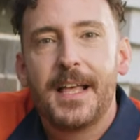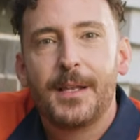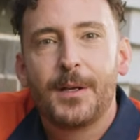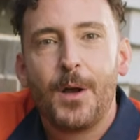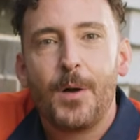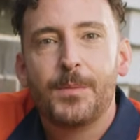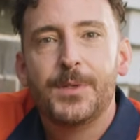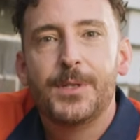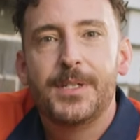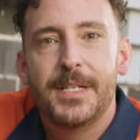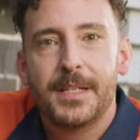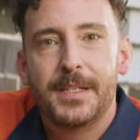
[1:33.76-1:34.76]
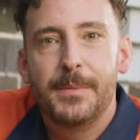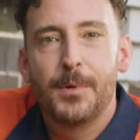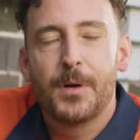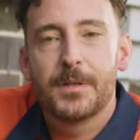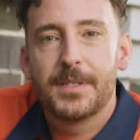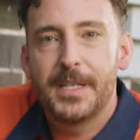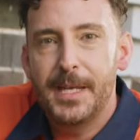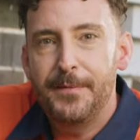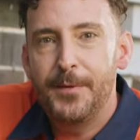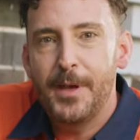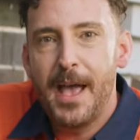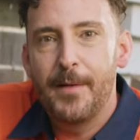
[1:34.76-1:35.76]
telecoms utility box, if
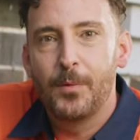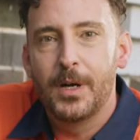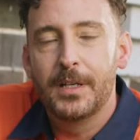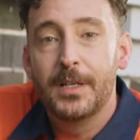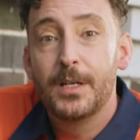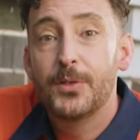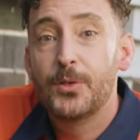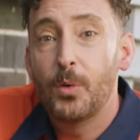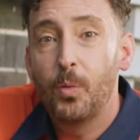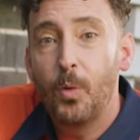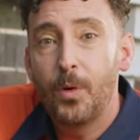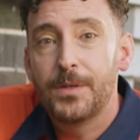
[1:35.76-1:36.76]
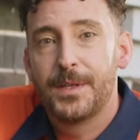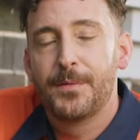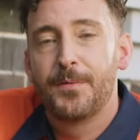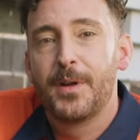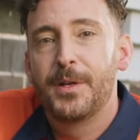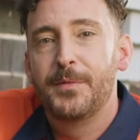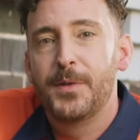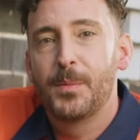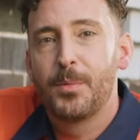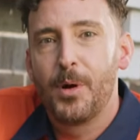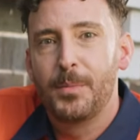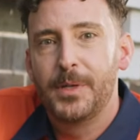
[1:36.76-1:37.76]
you have one, towards the front of your
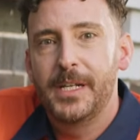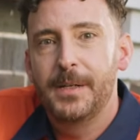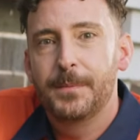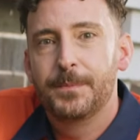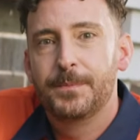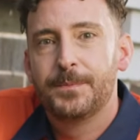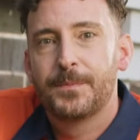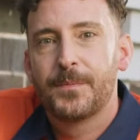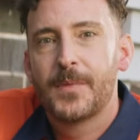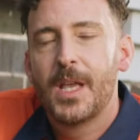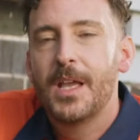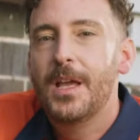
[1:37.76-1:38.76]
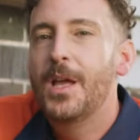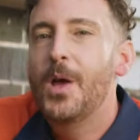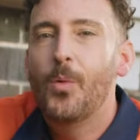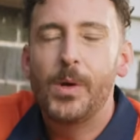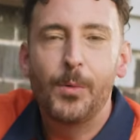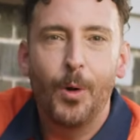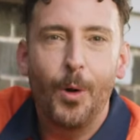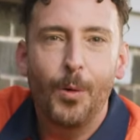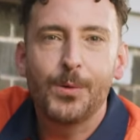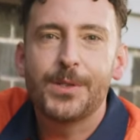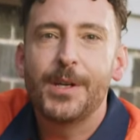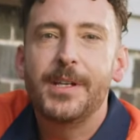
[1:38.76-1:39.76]
property. We will
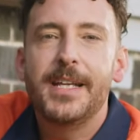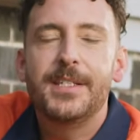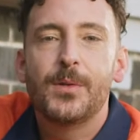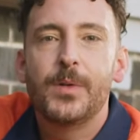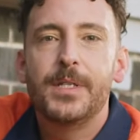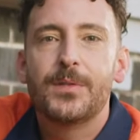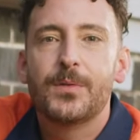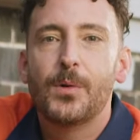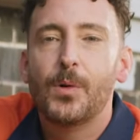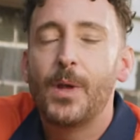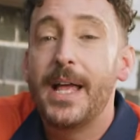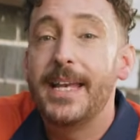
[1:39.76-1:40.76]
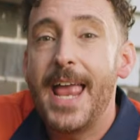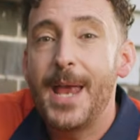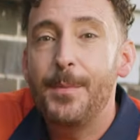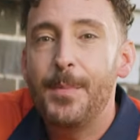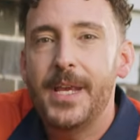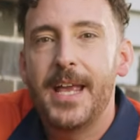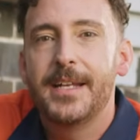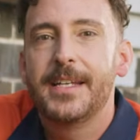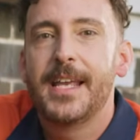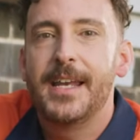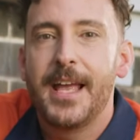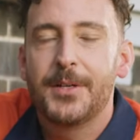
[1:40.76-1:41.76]
also need to install an NBN
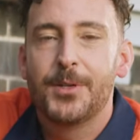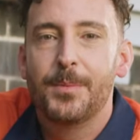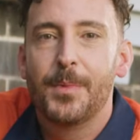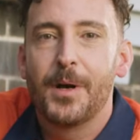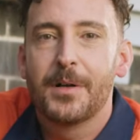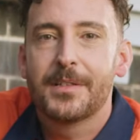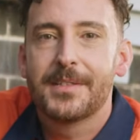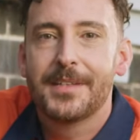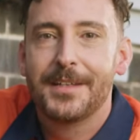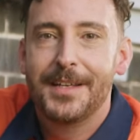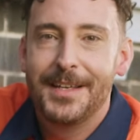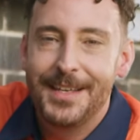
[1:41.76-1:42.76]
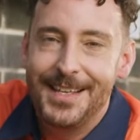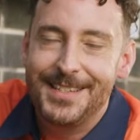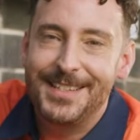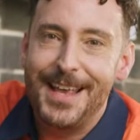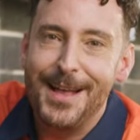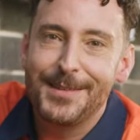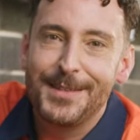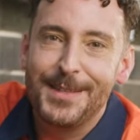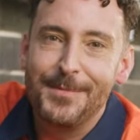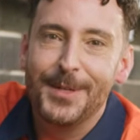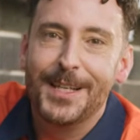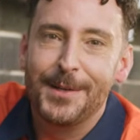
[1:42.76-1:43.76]
connection box. Sounds
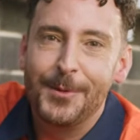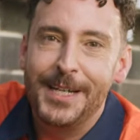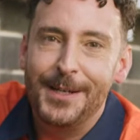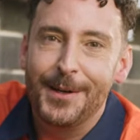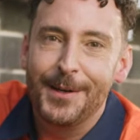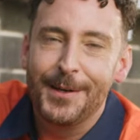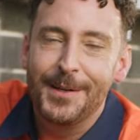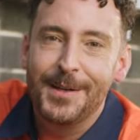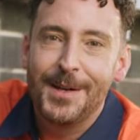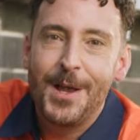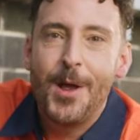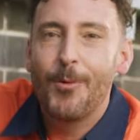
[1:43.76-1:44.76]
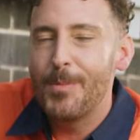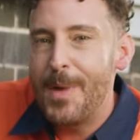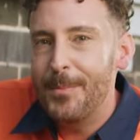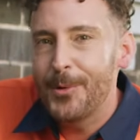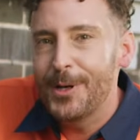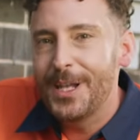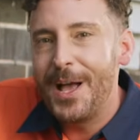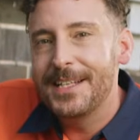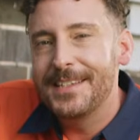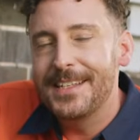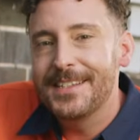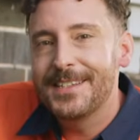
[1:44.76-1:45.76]
similar, we know. Remember it like
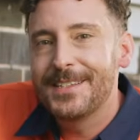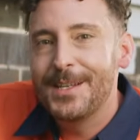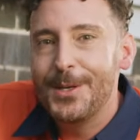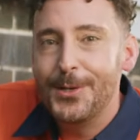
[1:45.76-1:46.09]
this: